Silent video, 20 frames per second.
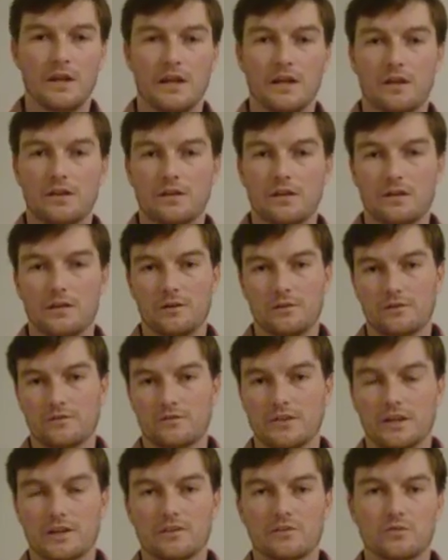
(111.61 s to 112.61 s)
and in the
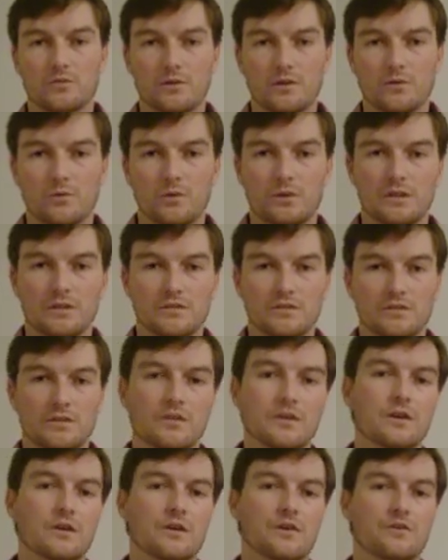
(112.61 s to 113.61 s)
second 12 weeks
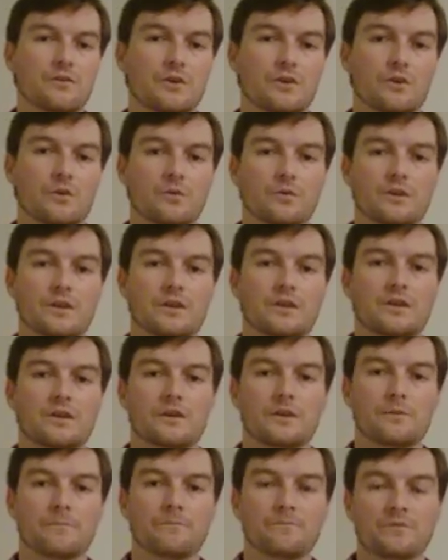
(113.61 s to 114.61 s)
took on the
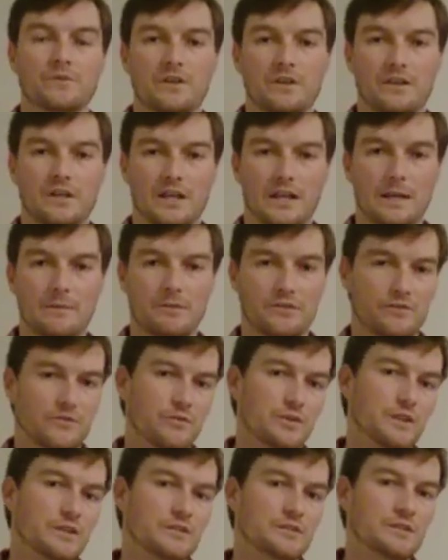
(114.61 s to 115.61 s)
dynamic
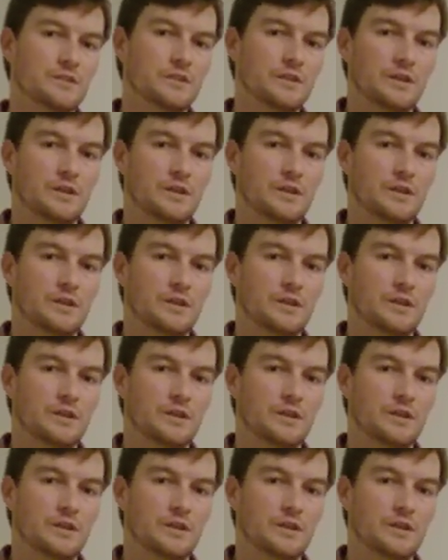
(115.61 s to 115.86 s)
stretch.